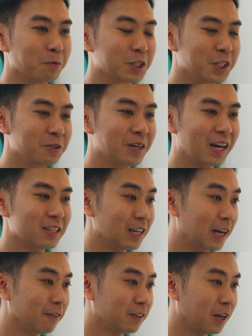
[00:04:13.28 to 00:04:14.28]
Wishing you guys a
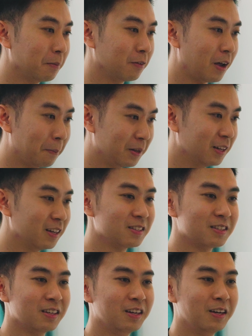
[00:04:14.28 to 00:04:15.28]
lifetime of
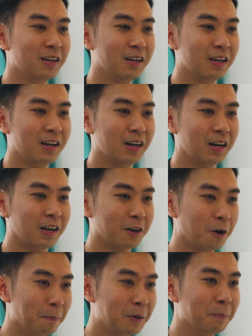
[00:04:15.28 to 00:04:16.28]
happiness, uh,
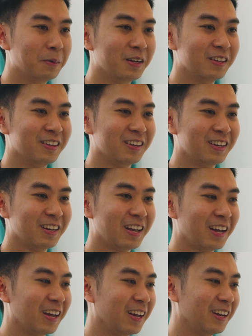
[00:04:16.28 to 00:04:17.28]
commitment,
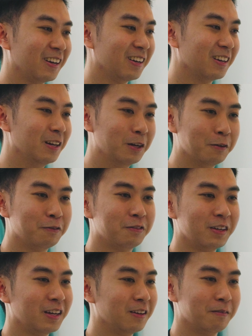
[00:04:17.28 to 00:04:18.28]
and love,
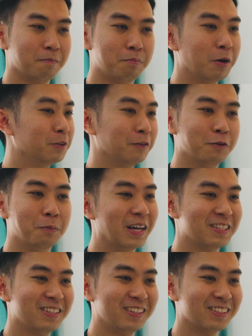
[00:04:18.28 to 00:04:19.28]
and bountiful
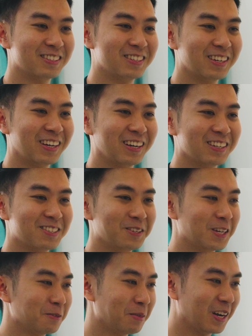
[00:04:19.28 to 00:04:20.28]
blessings. Yeah, so
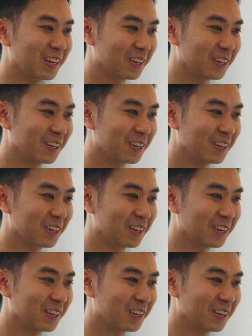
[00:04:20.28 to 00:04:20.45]
that's my